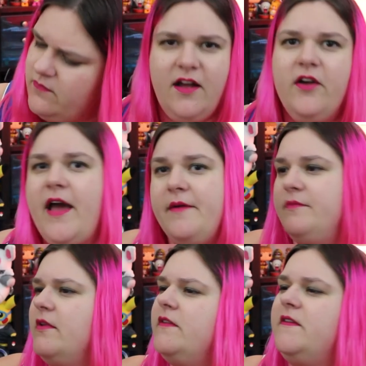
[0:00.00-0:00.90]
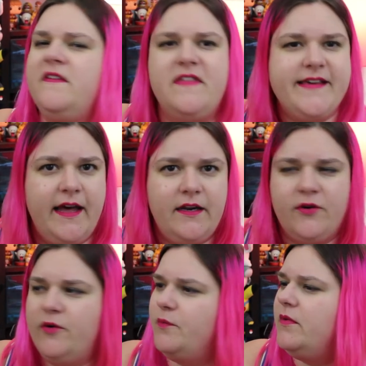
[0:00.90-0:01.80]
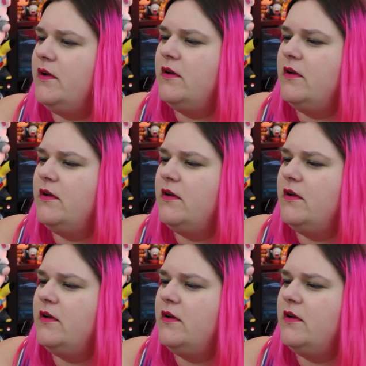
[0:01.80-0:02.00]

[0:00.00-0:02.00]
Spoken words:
Okay, so this is the caracum.